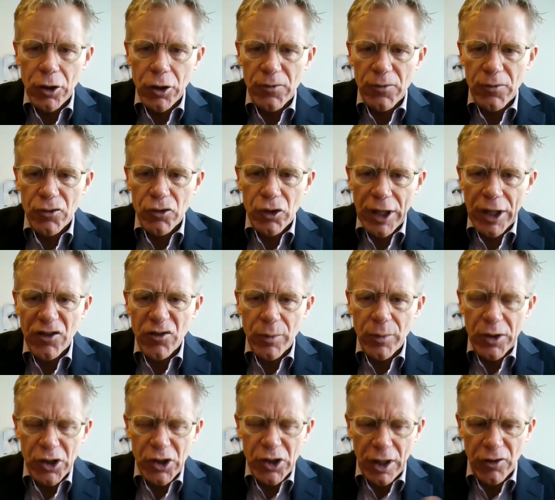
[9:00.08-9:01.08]
terms of
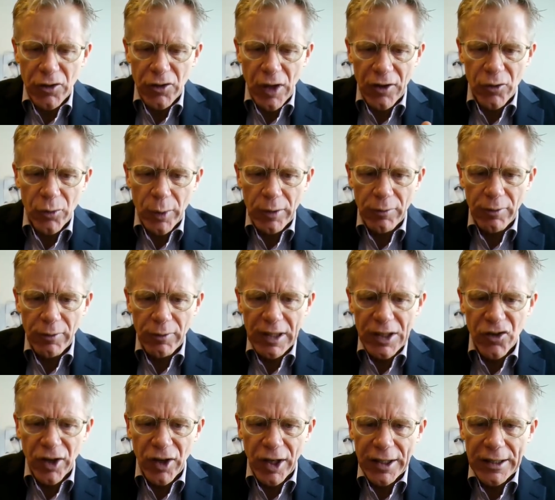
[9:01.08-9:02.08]
transmission, as we
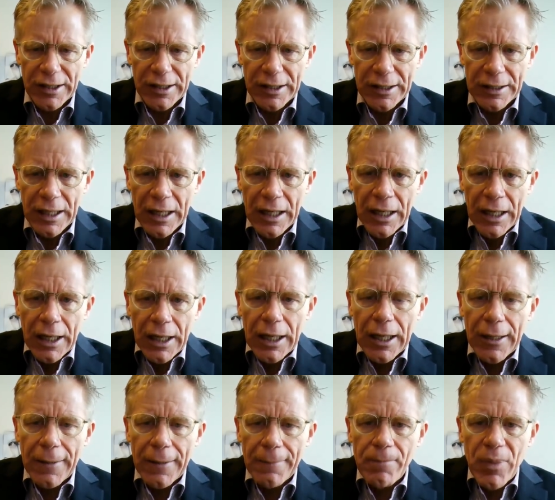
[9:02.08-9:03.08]
really studied it,
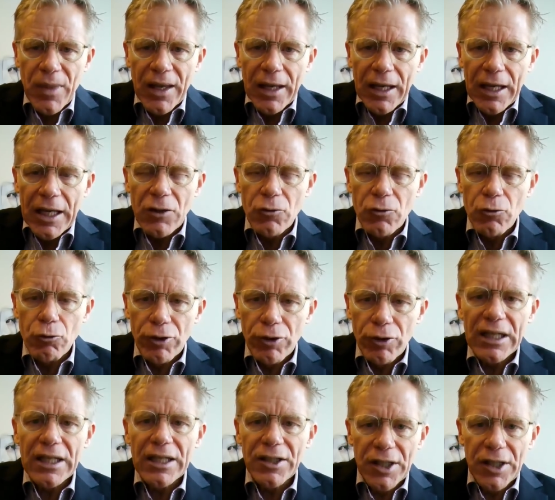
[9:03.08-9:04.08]
it
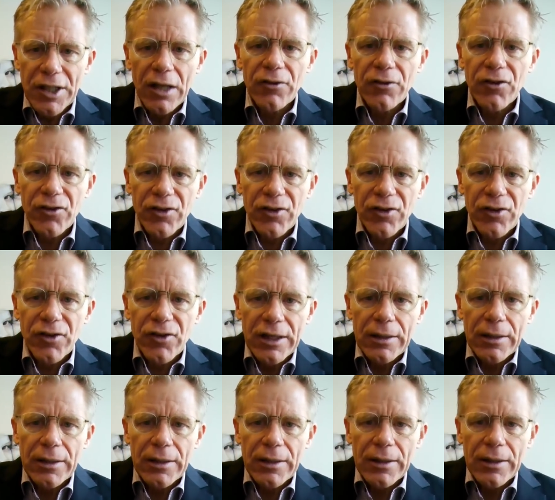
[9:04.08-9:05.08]
really does
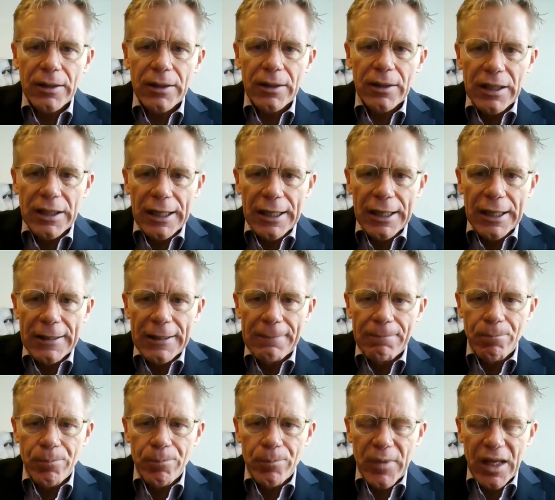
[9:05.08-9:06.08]
seem to be,
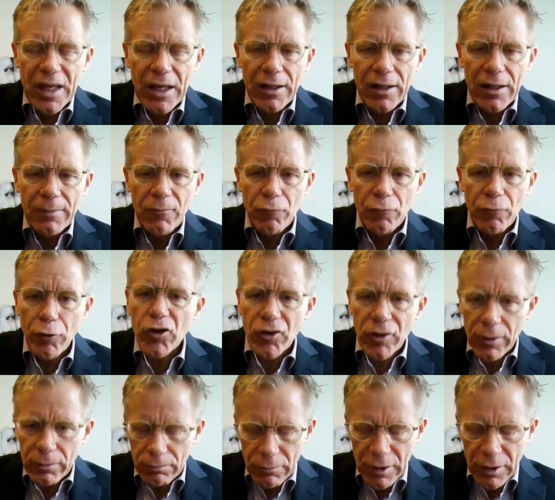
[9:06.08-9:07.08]

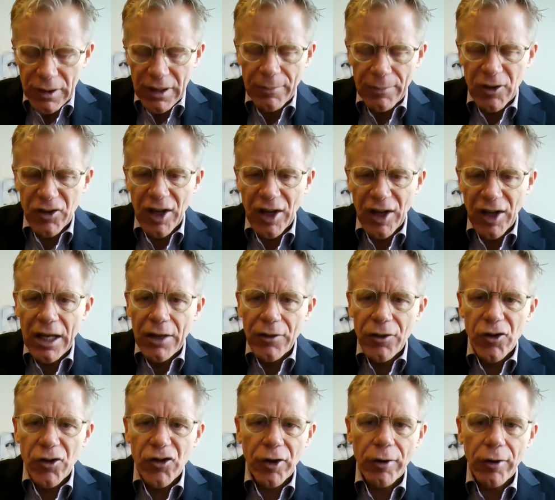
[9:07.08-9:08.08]
first, let me say,
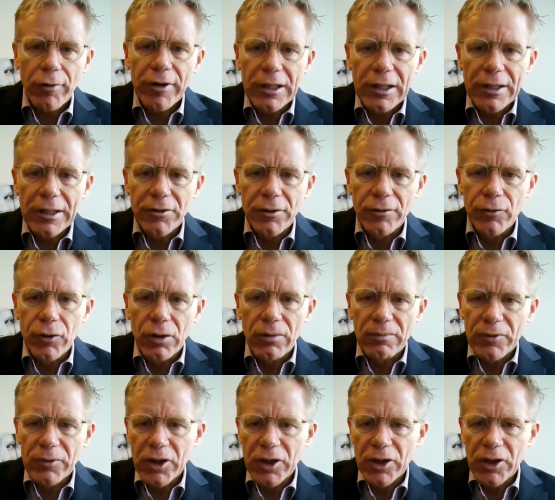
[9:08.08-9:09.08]
the serial
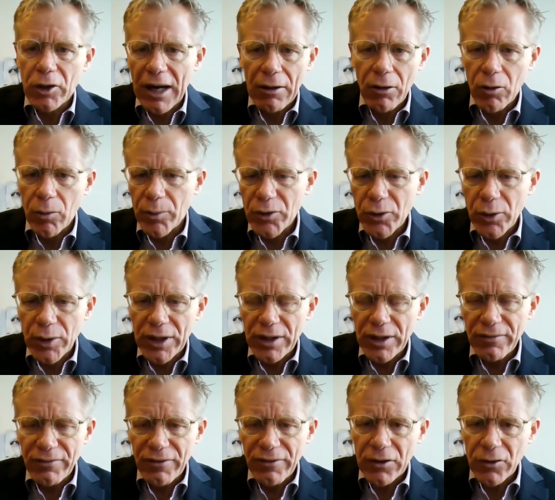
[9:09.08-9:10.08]
interval, how long
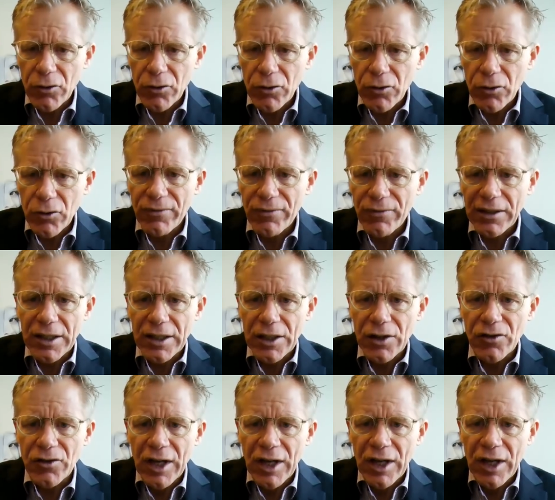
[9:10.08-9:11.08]
between the infectors and
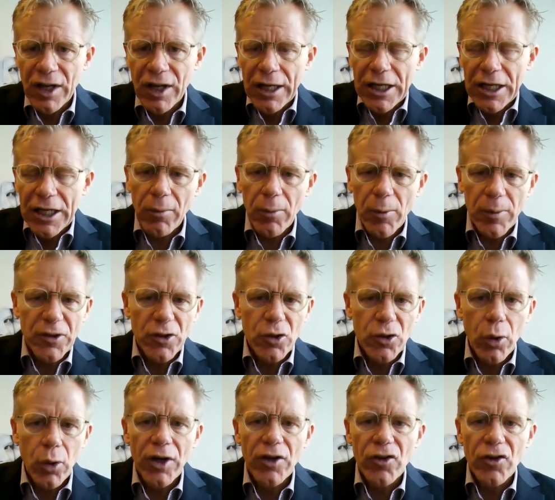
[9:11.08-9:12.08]
infectees, is
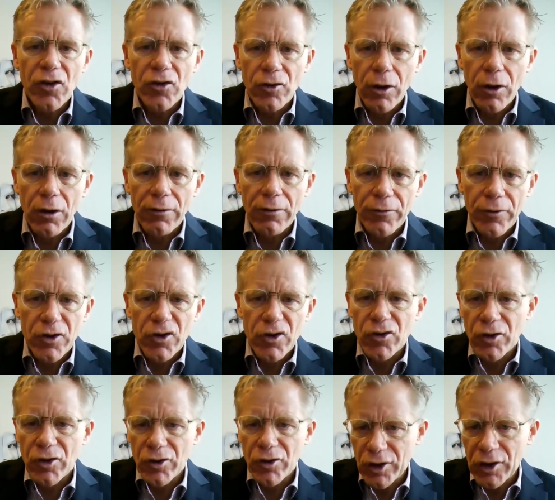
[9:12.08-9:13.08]
probably twice as long
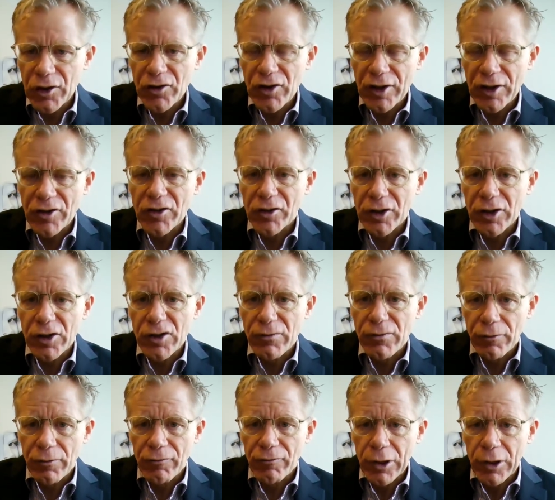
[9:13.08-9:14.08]
for this disease as it
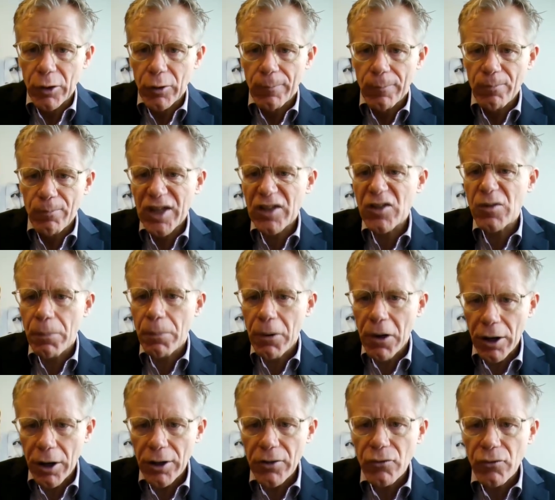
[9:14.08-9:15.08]
is for flu.
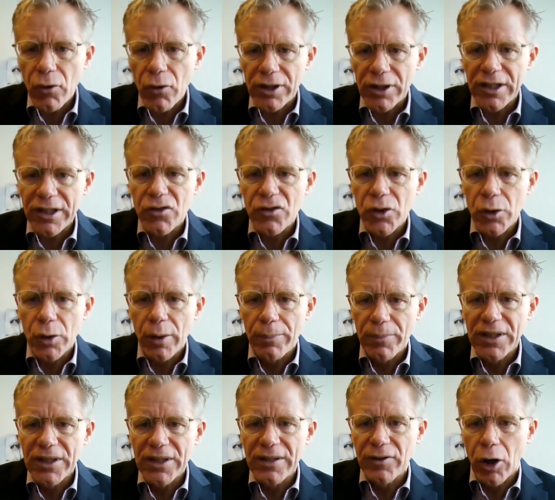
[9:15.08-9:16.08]
That's part of what gives
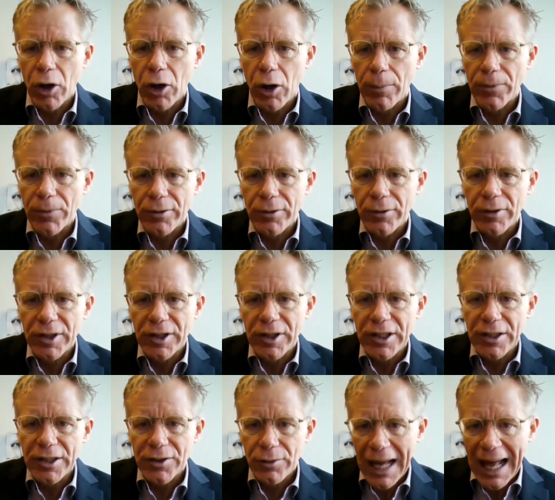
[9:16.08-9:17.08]
you a bit of an
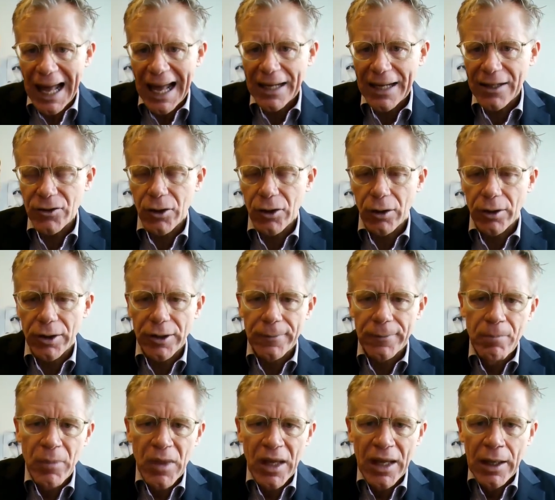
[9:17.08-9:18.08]
opportunity to act
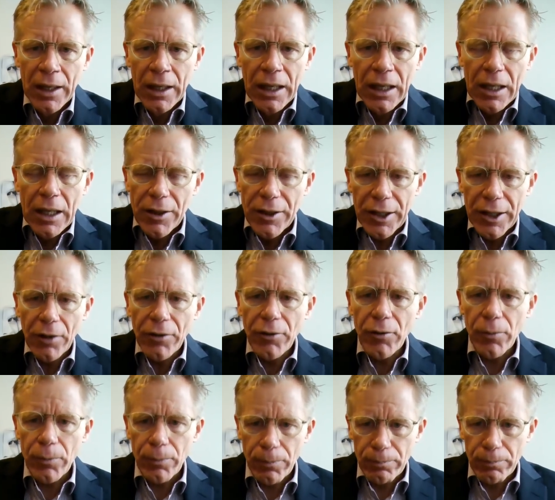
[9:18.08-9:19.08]
on it. The
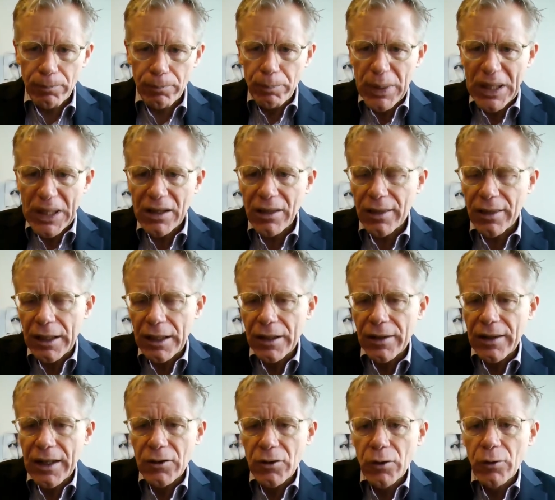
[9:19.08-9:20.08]
other big
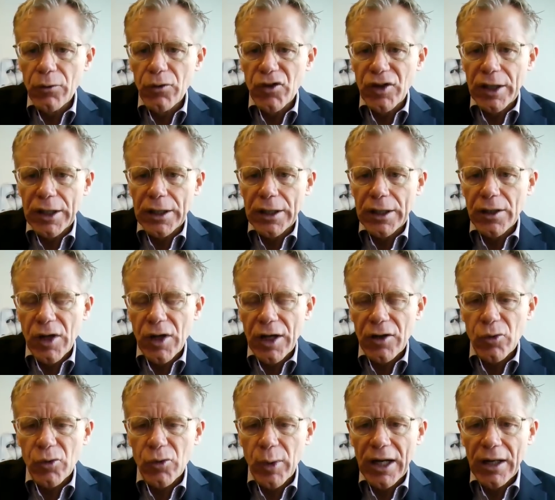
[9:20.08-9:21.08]
thing that you've seen
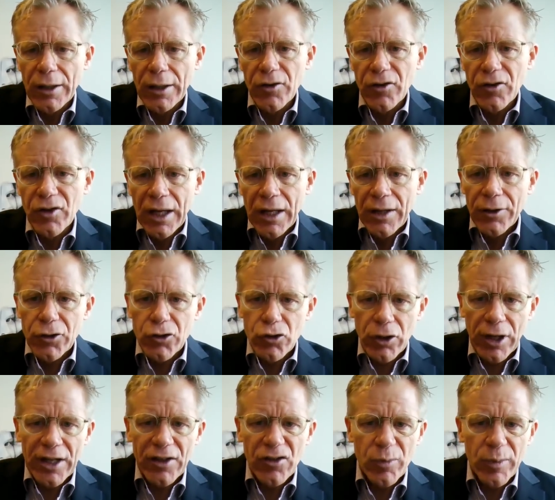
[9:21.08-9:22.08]
as well is
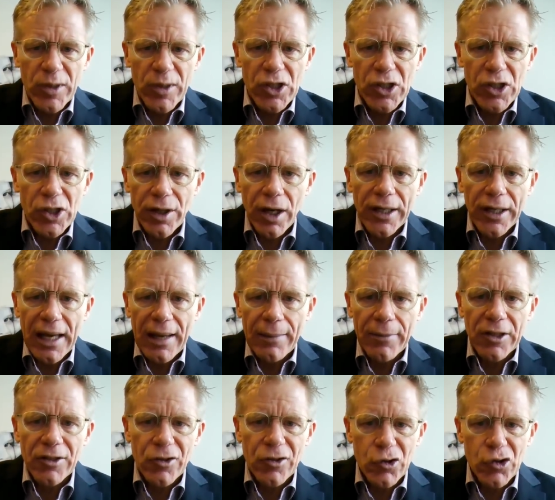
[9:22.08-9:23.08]
the transmission
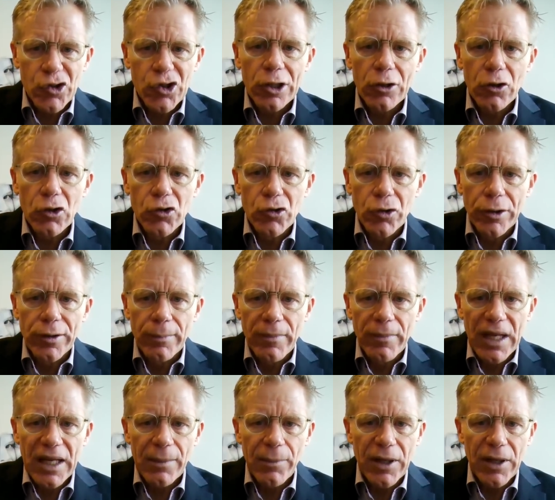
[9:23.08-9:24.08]
dynamics in
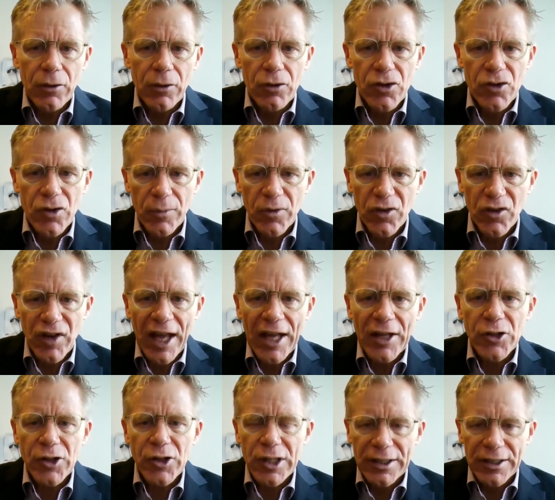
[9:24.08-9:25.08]
children may be
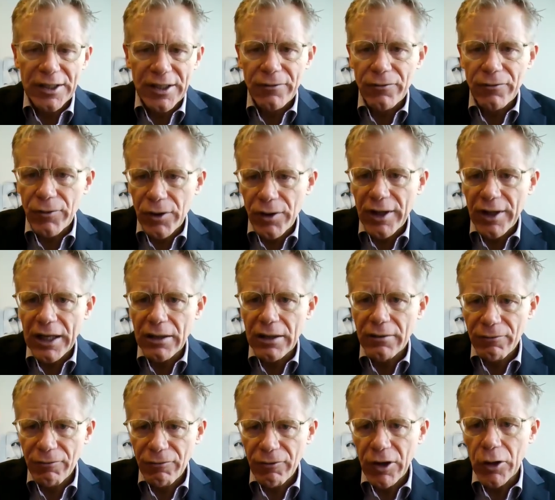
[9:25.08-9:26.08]
substantially different than
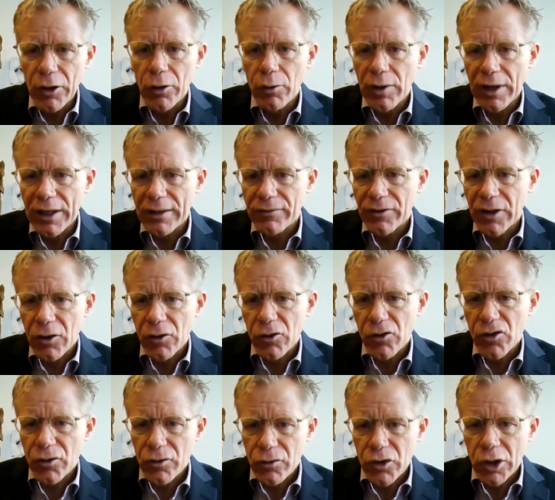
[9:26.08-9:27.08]
in flu. And of
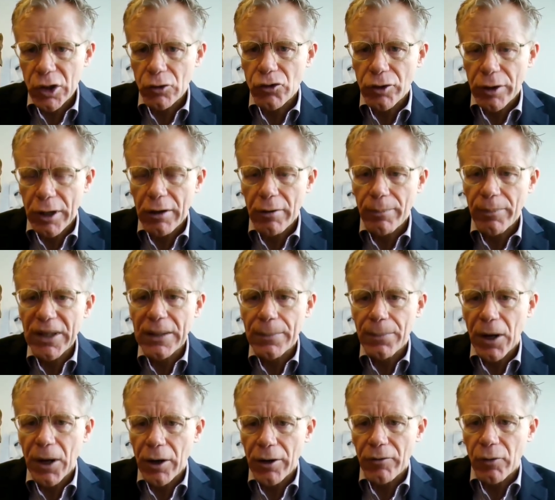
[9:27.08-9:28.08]
course, children are a
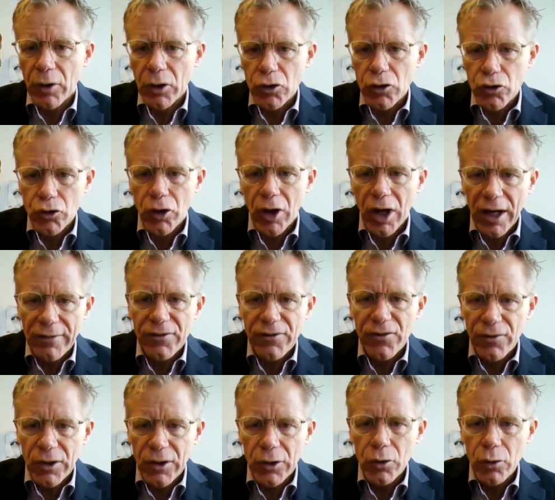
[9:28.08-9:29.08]
big part of what drives
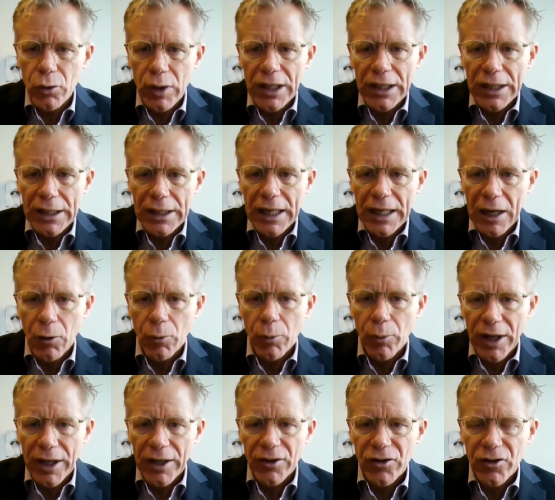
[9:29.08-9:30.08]
flu
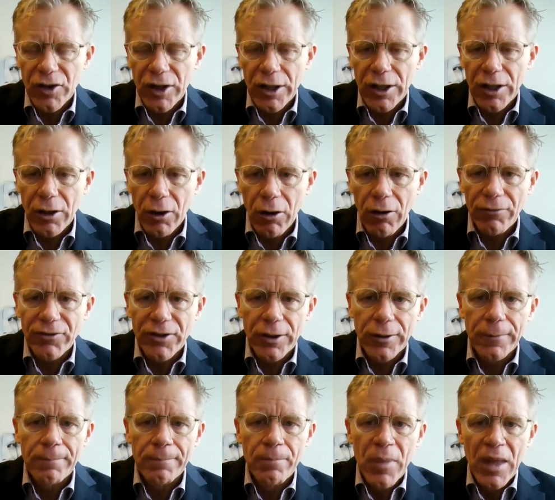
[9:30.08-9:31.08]
outbreaks
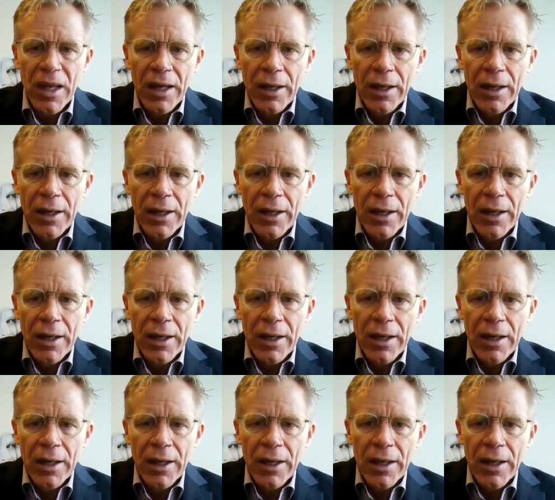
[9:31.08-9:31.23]
often.